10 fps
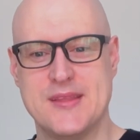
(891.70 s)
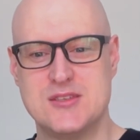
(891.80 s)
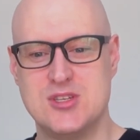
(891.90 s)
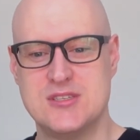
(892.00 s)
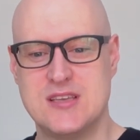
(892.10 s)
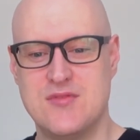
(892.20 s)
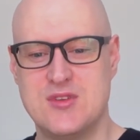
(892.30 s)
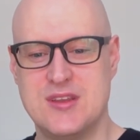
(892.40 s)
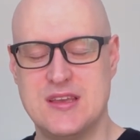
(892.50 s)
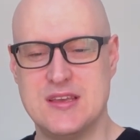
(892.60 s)

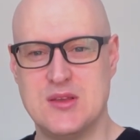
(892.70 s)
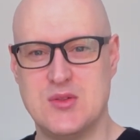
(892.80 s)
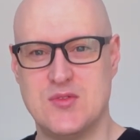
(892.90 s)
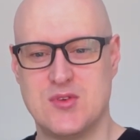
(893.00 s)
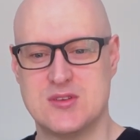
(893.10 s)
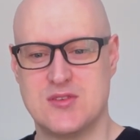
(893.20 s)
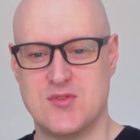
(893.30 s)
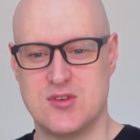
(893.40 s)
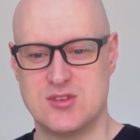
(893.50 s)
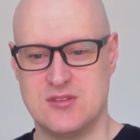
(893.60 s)
G7 in first
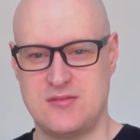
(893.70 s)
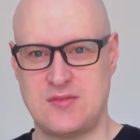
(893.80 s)
inversion,